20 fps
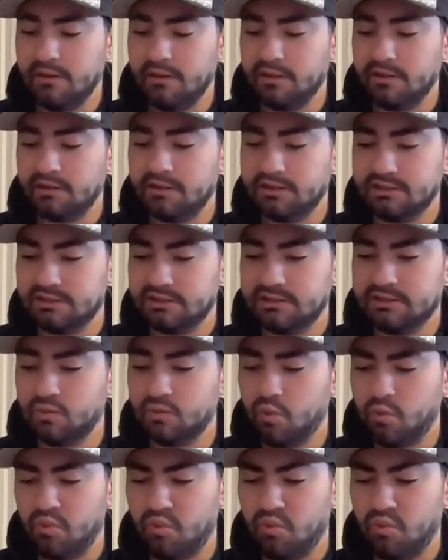Because this is
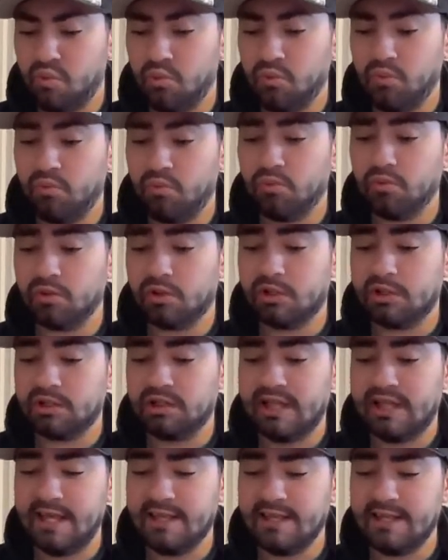
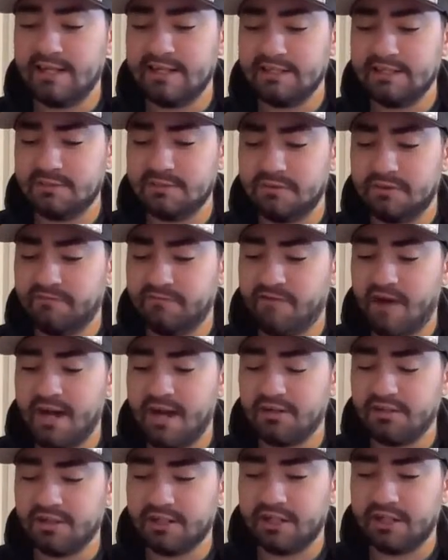clay that needs to be
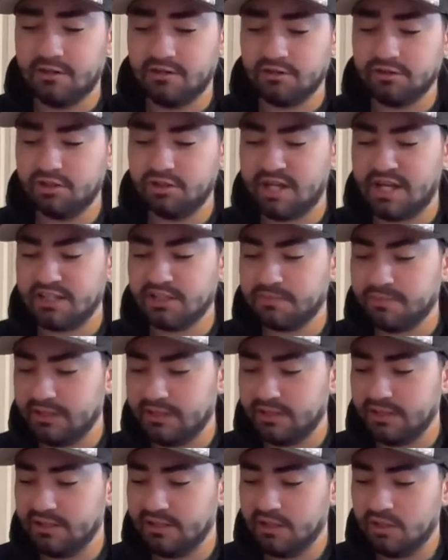fired in the kiln, so it has to
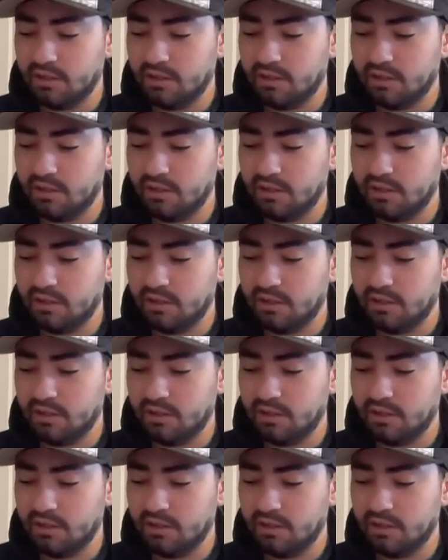be